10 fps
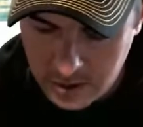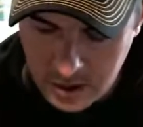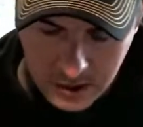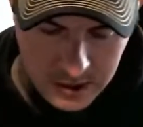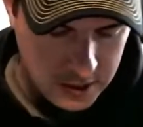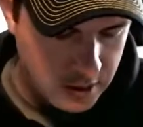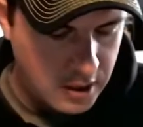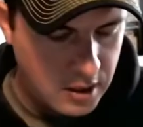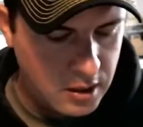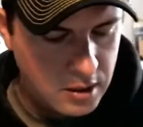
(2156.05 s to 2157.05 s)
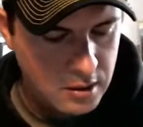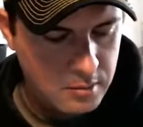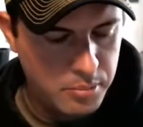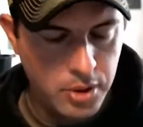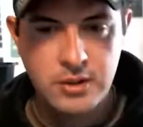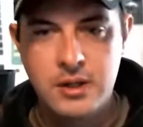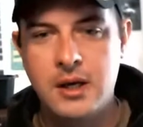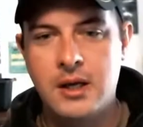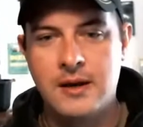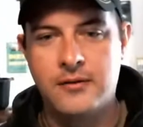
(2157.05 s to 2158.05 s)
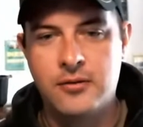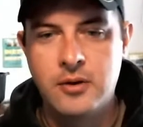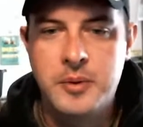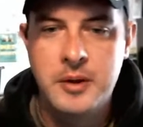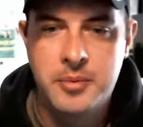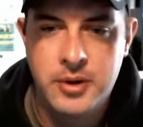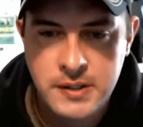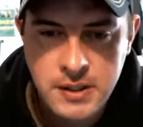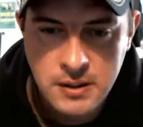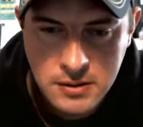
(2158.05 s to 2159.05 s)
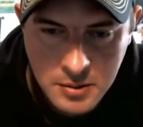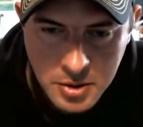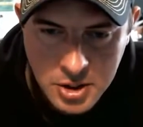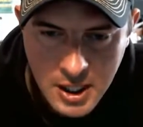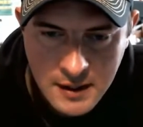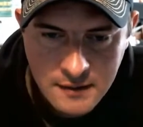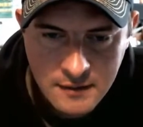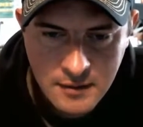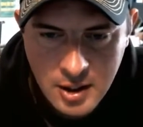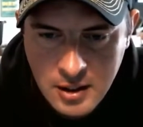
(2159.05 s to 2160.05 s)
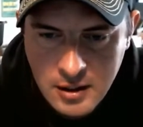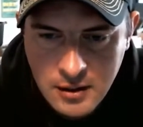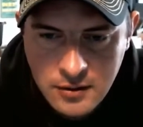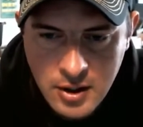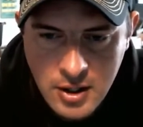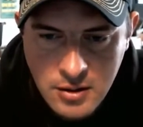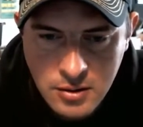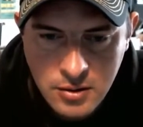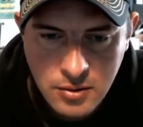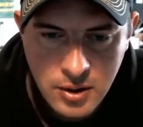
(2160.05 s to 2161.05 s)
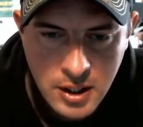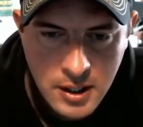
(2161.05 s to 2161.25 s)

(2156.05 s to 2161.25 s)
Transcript: here's the birthday gifts from the people that sent super chats. So I do,